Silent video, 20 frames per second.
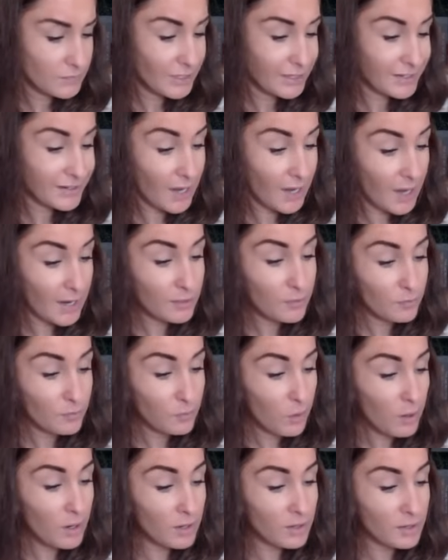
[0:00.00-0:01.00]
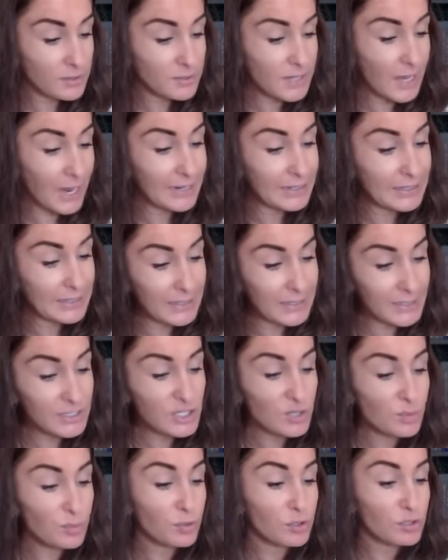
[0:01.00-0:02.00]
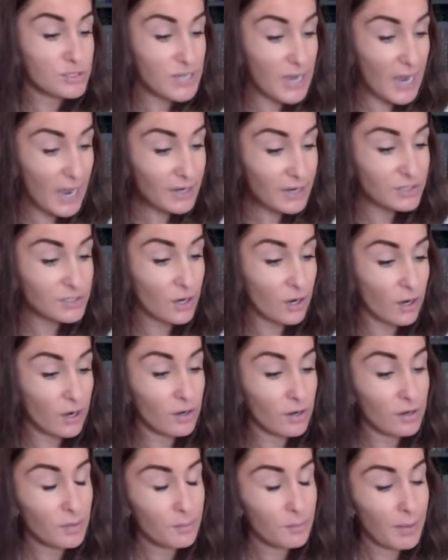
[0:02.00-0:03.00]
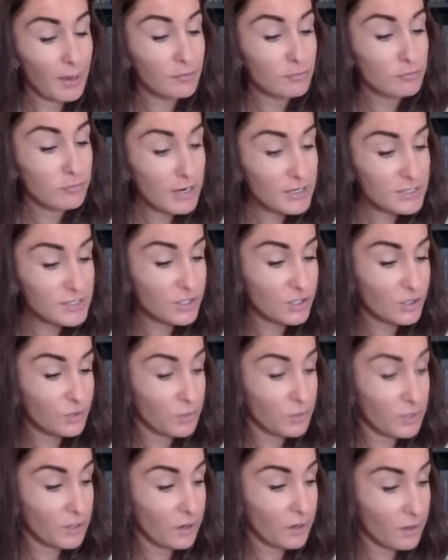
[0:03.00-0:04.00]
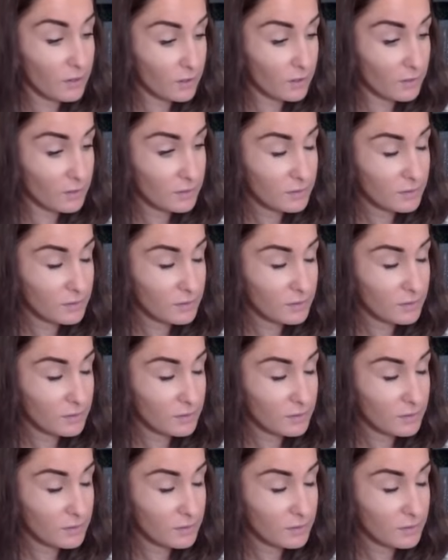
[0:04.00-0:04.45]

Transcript: 9 of Wands. I need to protect her by rescuing her.